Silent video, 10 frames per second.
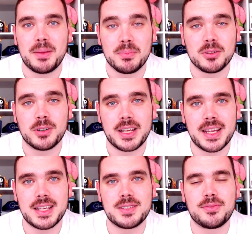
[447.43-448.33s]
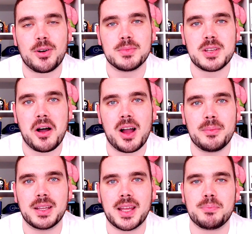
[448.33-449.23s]
employees from
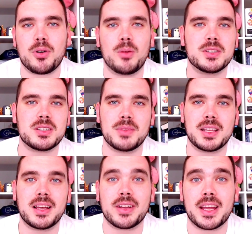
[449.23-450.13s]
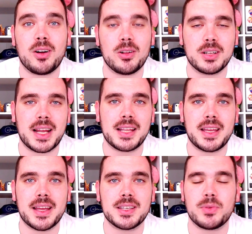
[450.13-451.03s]
time, and they promise them that they'll get a holiday at
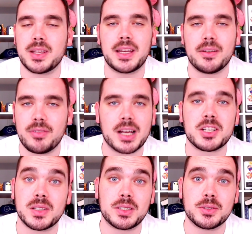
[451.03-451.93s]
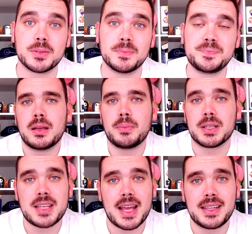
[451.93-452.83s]
the end when they never actually do.
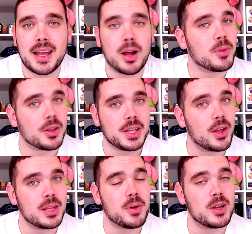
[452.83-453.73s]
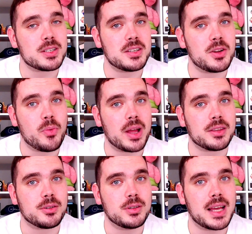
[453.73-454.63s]
But saying that, I'm not the only person who
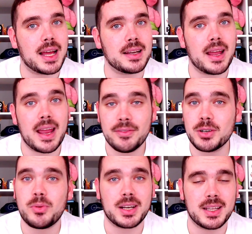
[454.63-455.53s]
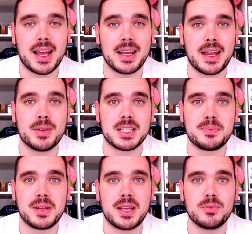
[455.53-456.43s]
went through that. Everyone in that
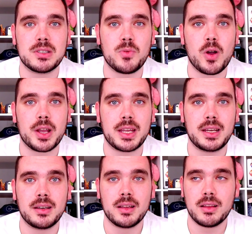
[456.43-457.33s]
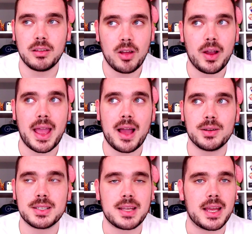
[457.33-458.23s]
MSP was working long
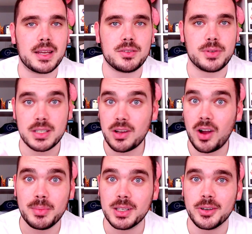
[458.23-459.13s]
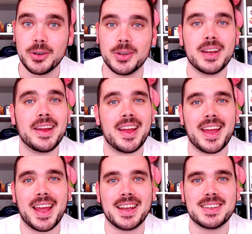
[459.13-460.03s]
hours and doing time in lieu
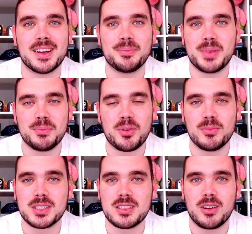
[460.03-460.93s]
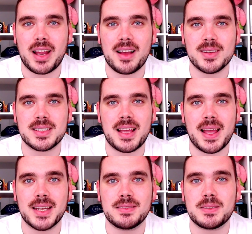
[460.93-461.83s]
and being promised long hours,
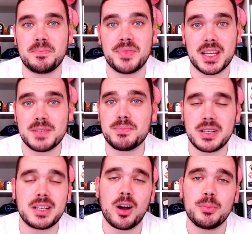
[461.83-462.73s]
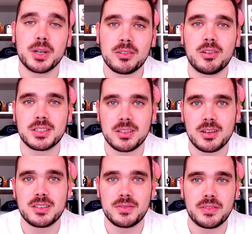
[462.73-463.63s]
and it's pretty common across
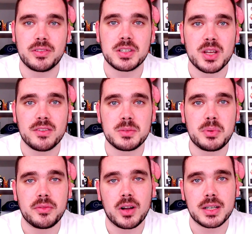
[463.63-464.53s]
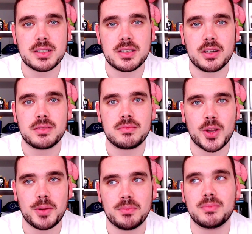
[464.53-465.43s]
lots of different service providers, so
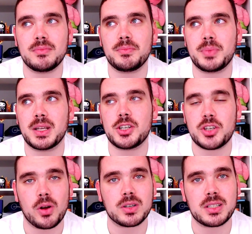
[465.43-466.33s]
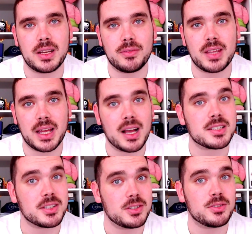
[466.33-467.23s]
don't be shocked if they
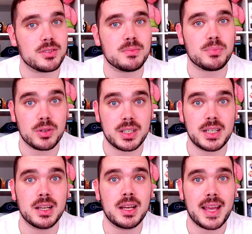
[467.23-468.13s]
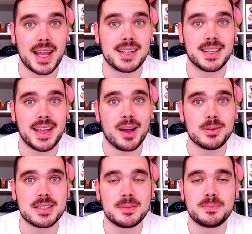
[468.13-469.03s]
ask you to do some pretty hectic
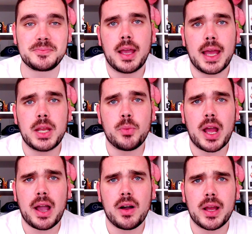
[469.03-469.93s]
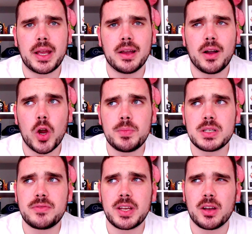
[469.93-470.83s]
hours. Anyway, I hope
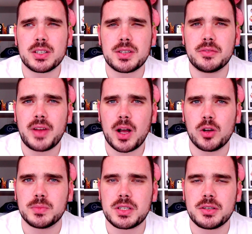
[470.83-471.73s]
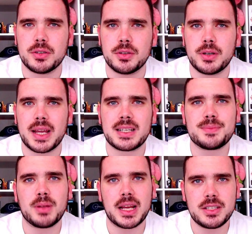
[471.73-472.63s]
this video sort of helps to
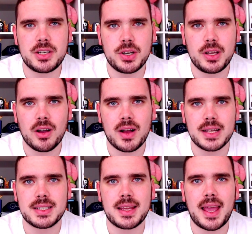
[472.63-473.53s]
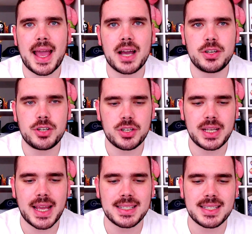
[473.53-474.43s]
explain to you guys how you
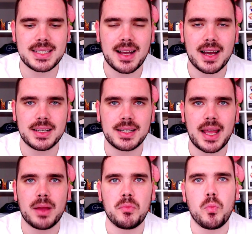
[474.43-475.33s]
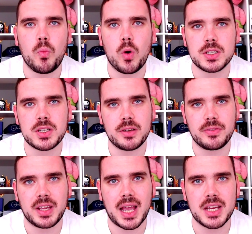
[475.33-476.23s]
should get started and what
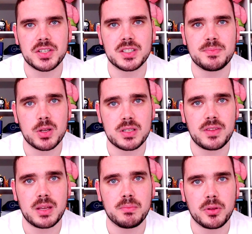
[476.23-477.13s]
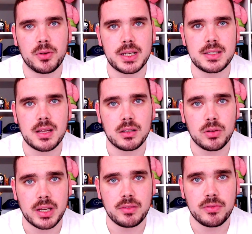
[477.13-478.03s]
certifications most of the employees are
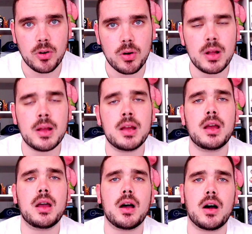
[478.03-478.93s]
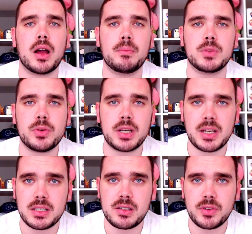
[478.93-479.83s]
looking for. I'm doing
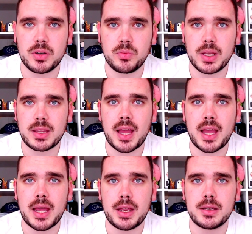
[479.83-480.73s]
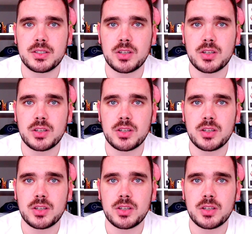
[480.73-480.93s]
an interview with a